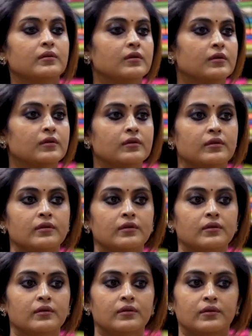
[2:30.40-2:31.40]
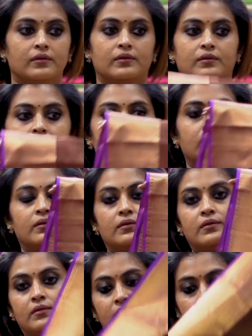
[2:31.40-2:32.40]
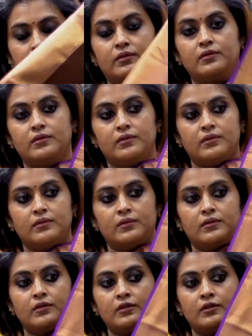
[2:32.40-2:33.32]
Nobody speaks.